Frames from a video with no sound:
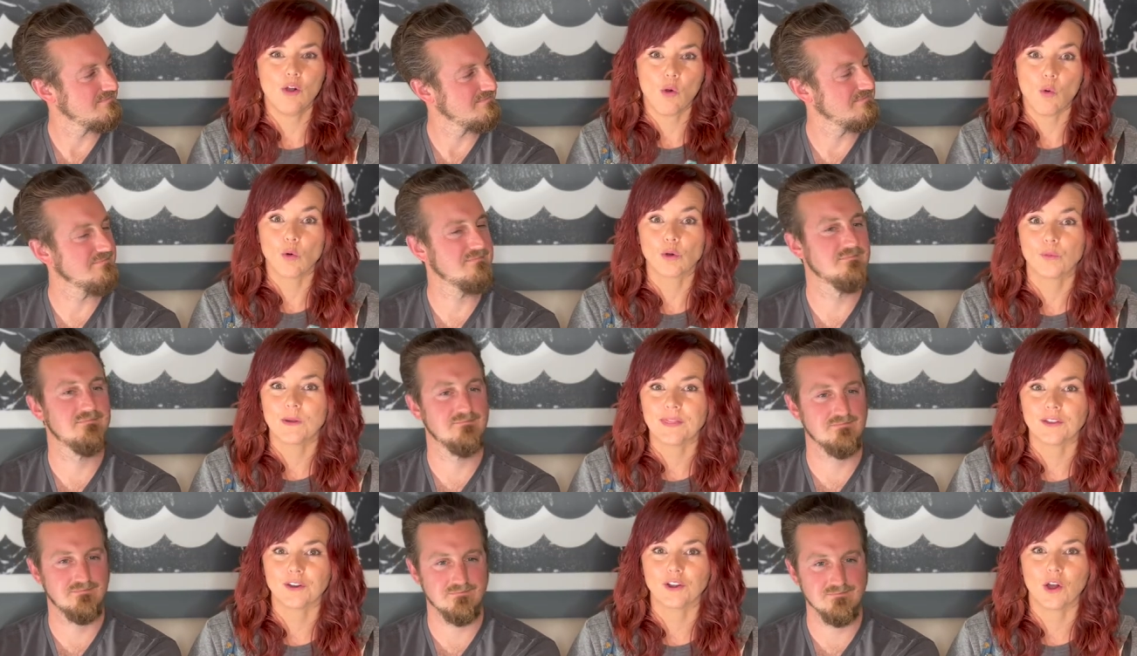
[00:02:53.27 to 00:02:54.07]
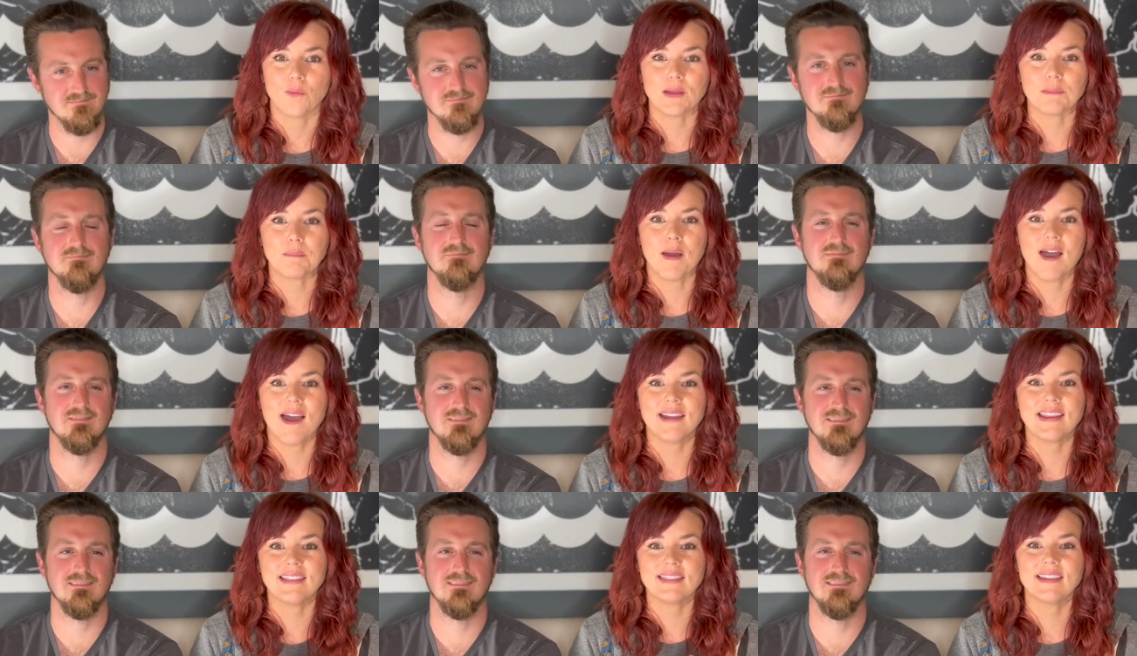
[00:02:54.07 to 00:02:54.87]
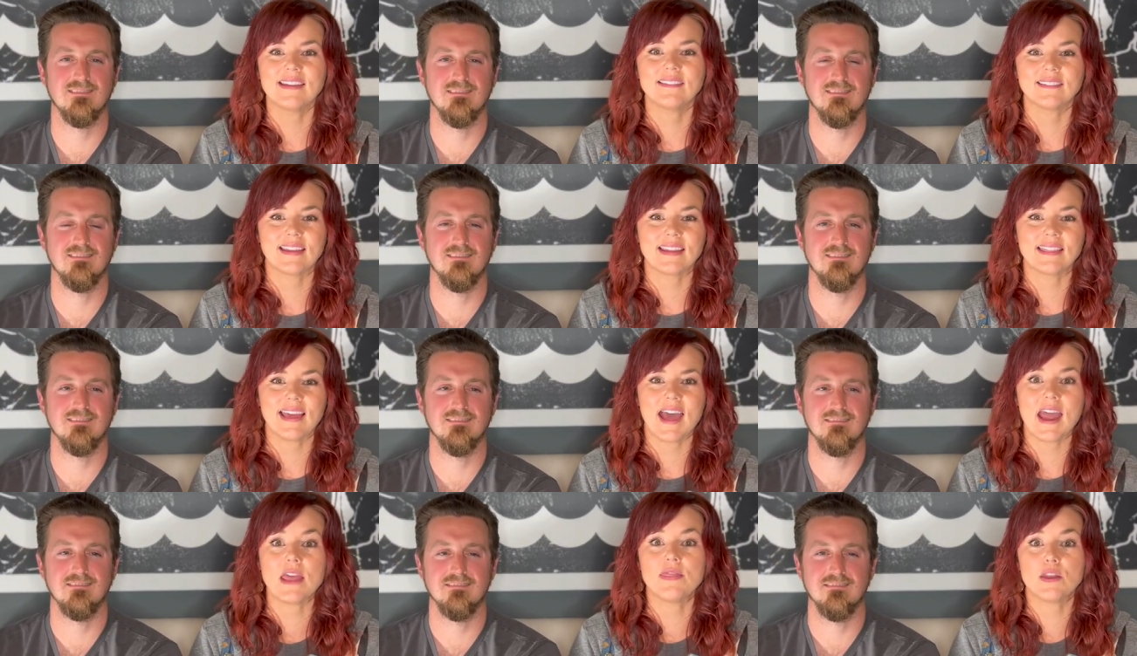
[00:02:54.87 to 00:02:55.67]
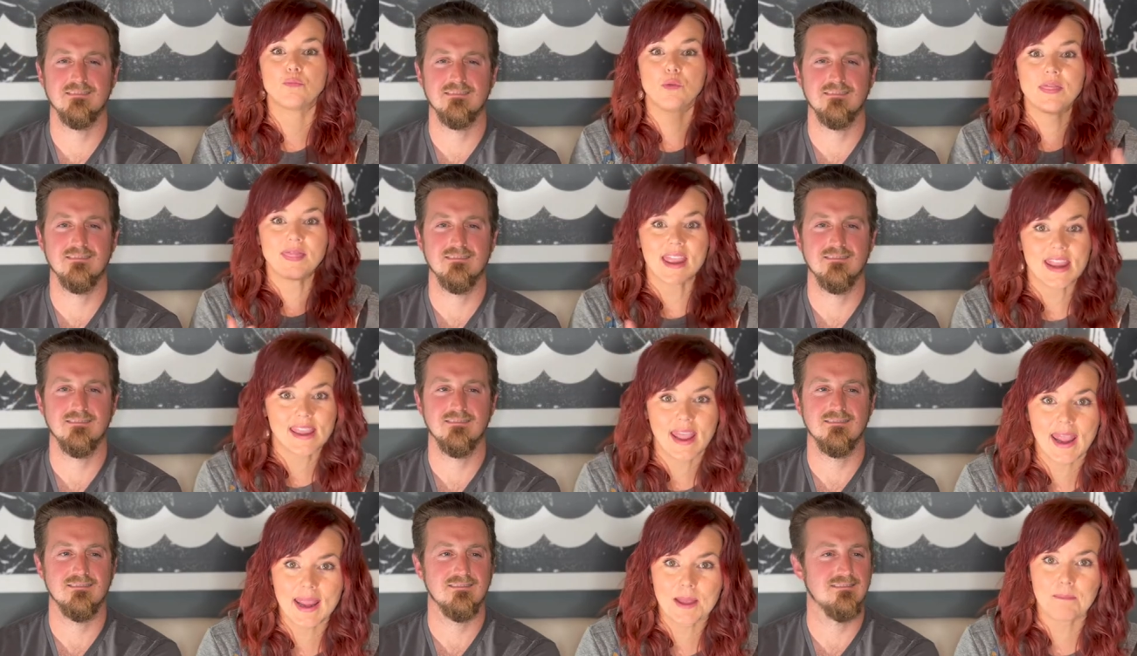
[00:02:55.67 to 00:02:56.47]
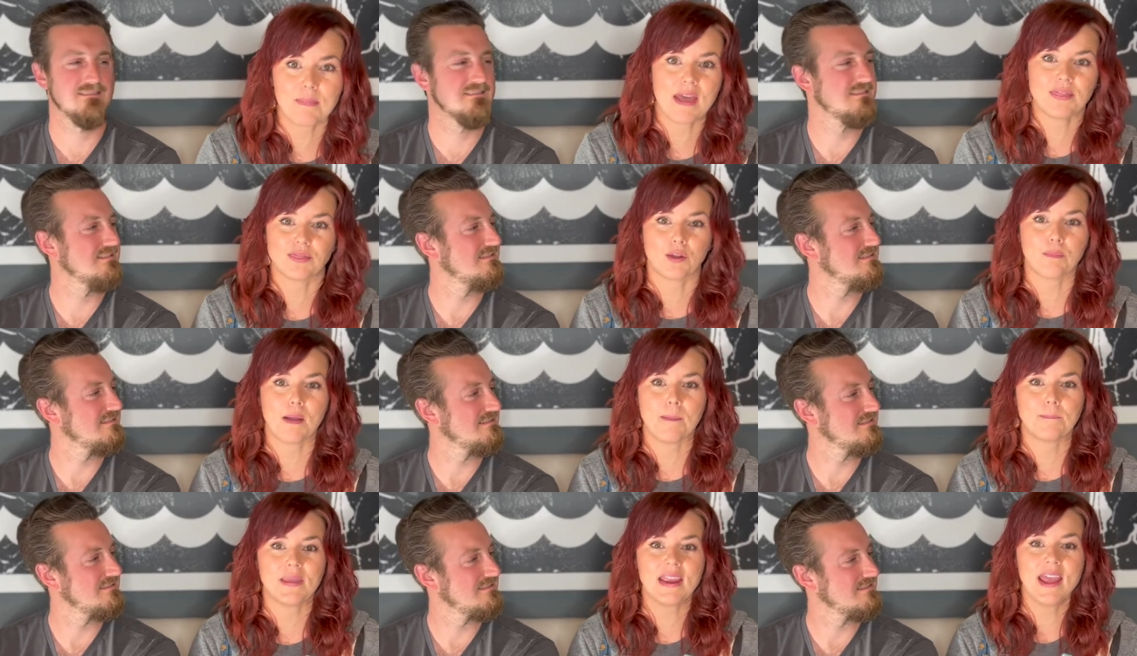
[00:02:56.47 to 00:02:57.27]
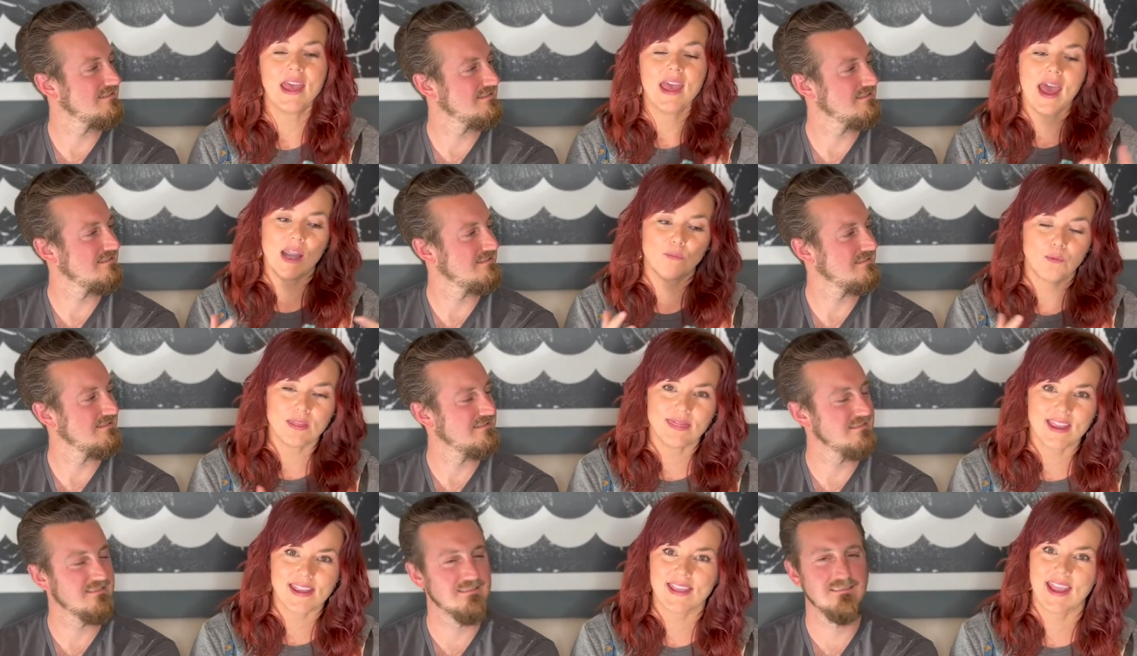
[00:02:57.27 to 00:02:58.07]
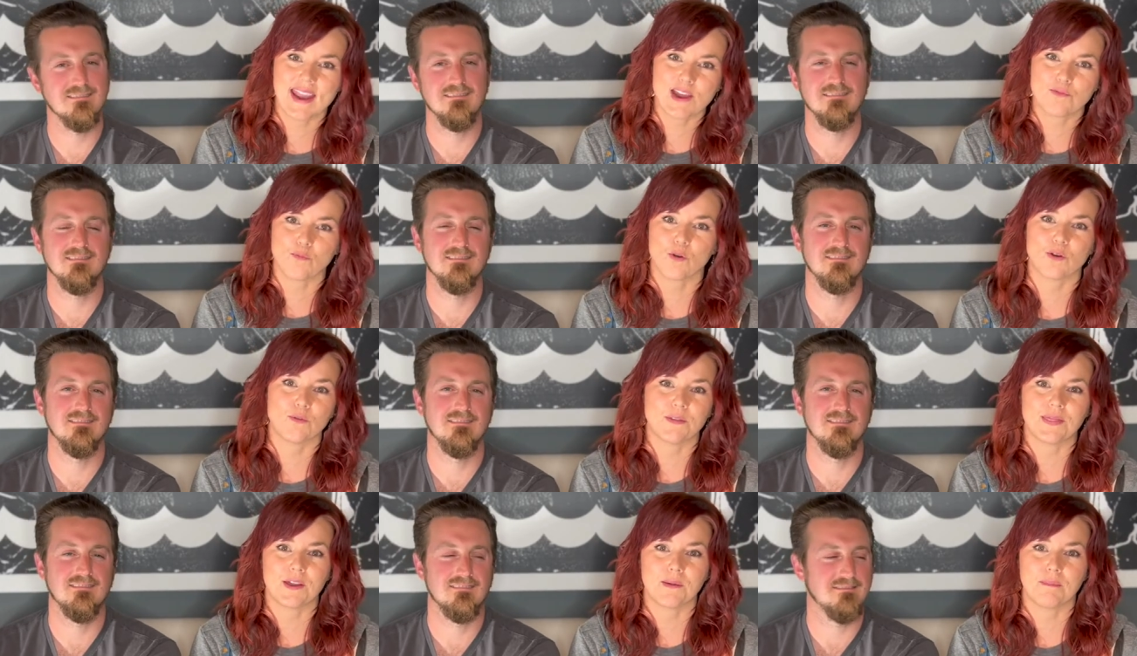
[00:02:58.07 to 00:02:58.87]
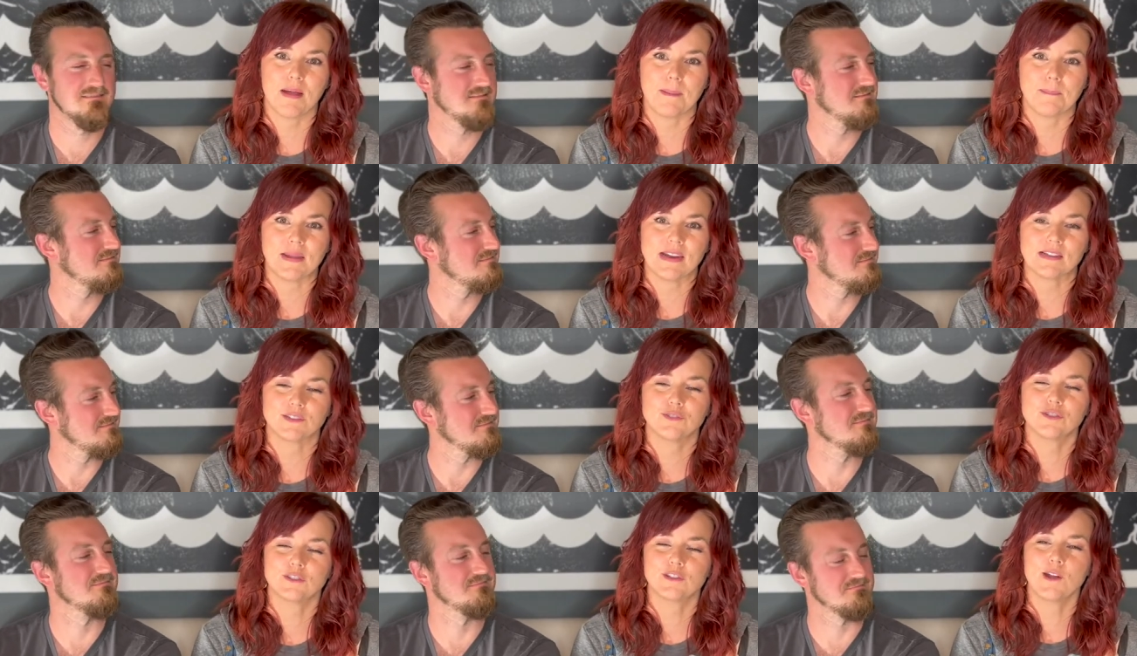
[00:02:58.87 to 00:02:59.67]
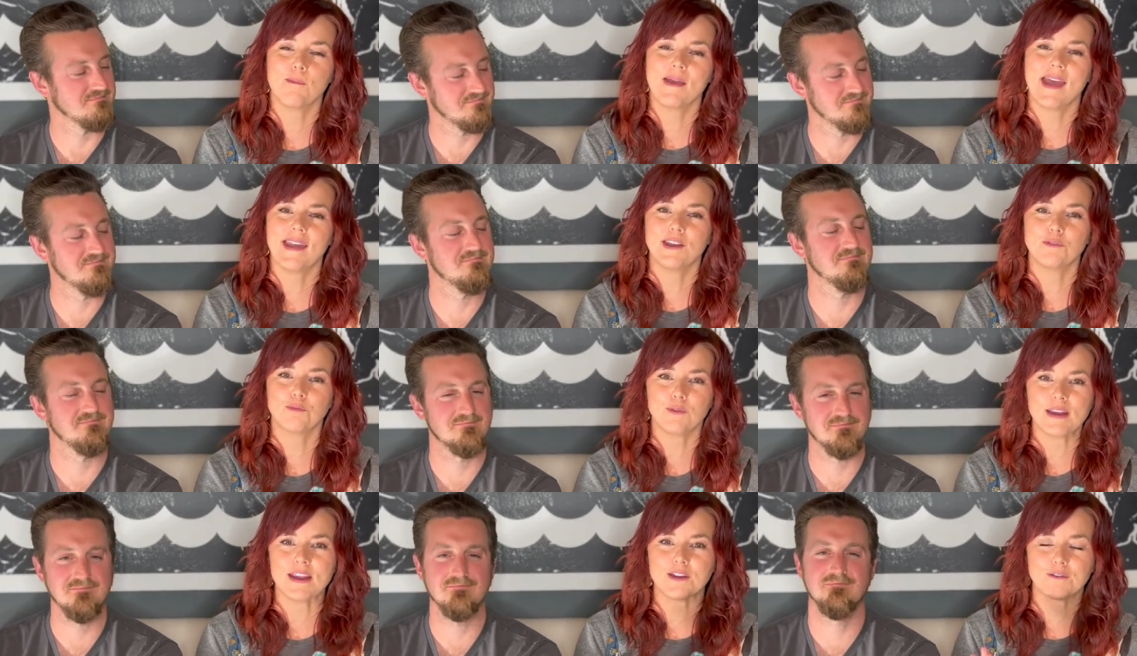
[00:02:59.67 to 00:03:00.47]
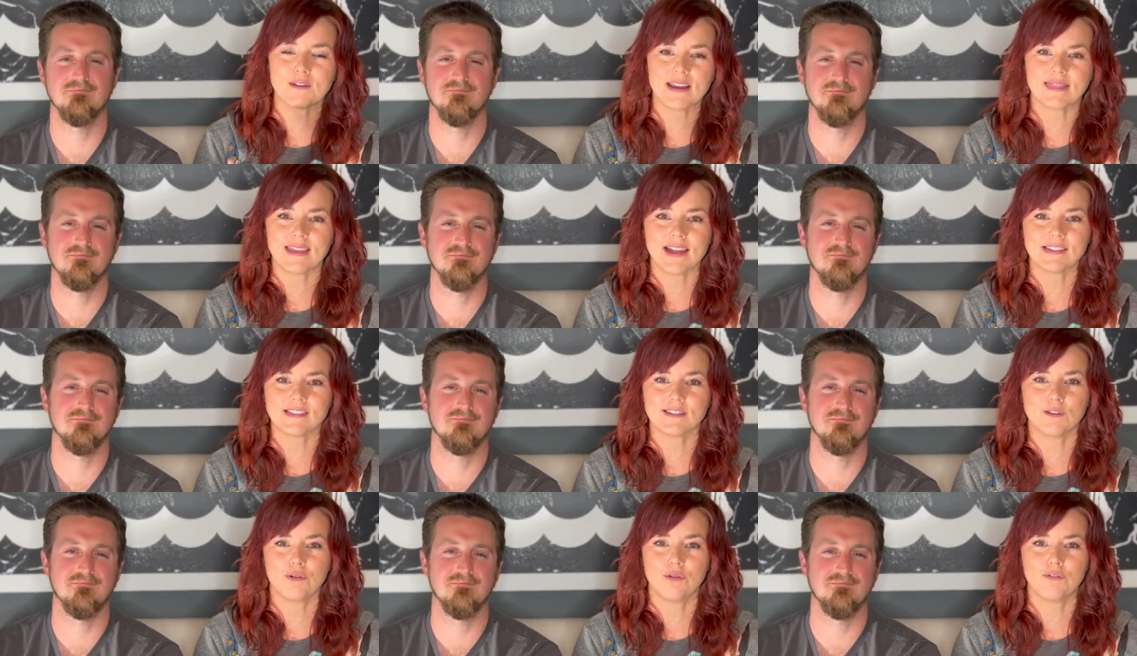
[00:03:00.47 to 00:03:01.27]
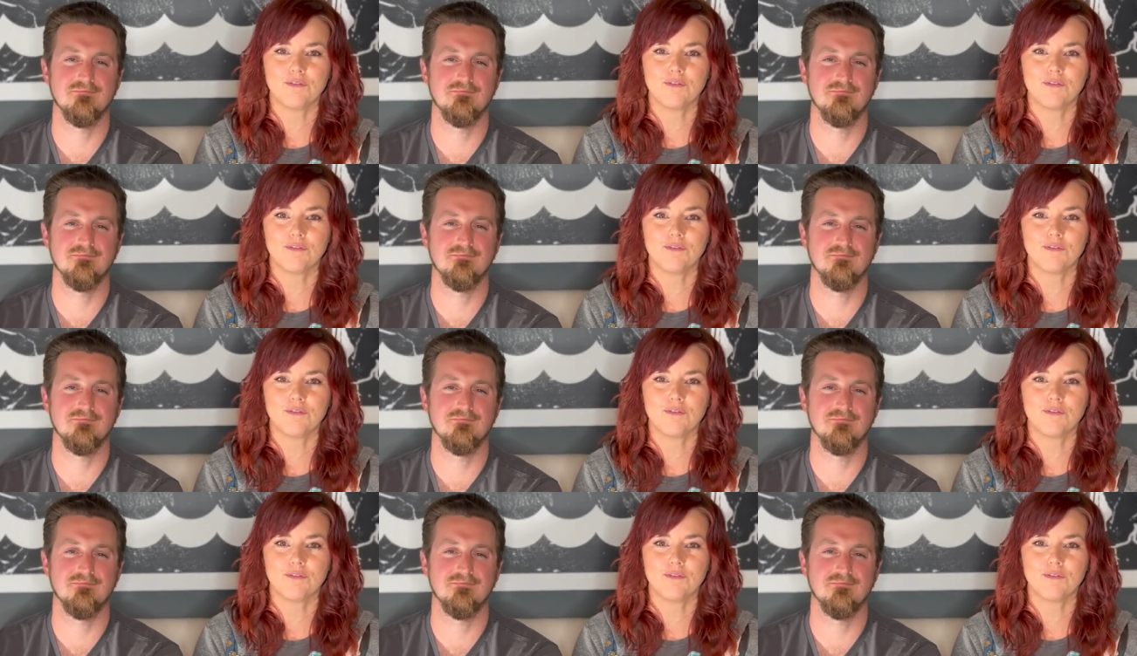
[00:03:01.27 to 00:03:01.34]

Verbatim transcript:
Speaker 1: or when they're going potty, things like that. And then when they can pet their puppy and when they can work with their puppy. So just go ahead and reiterate that to the whole